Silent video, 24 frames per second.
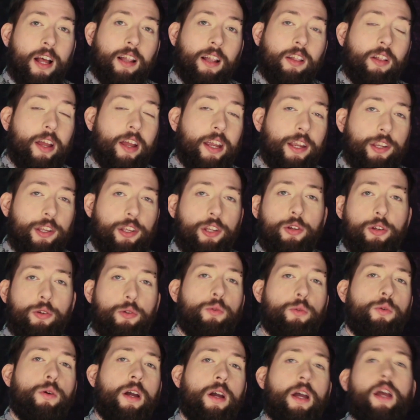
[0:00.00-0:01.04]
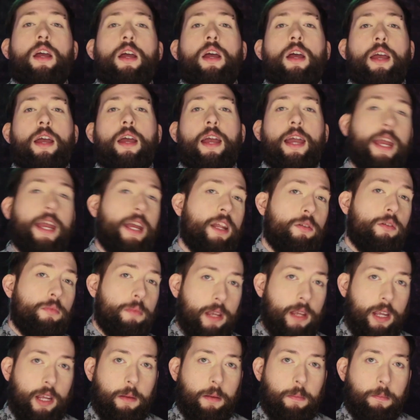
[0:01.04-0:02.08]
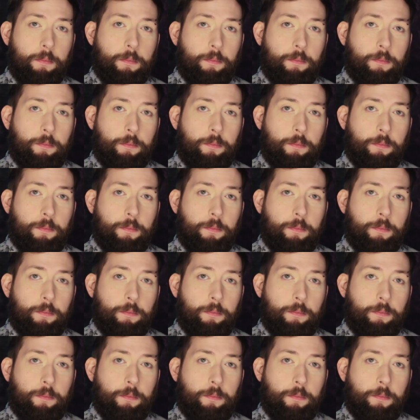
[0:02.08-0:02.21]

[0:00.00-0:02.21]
like you and me.